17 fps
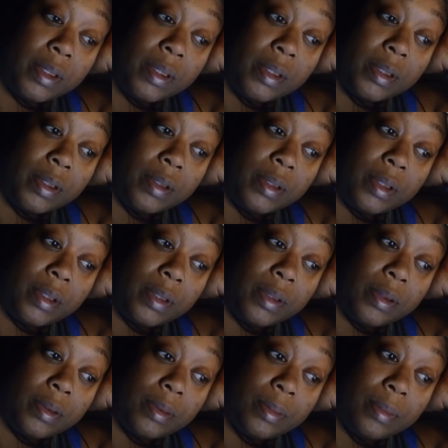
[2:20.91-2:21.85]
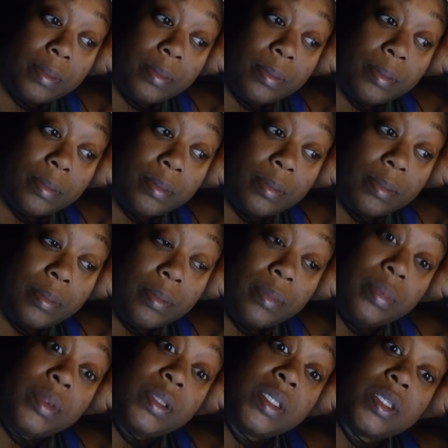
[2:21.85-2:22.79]
And uh,
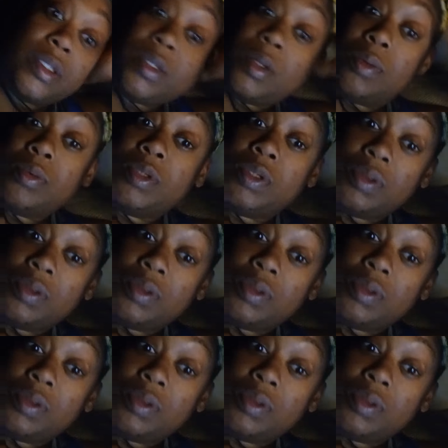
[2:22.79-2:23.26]
just don't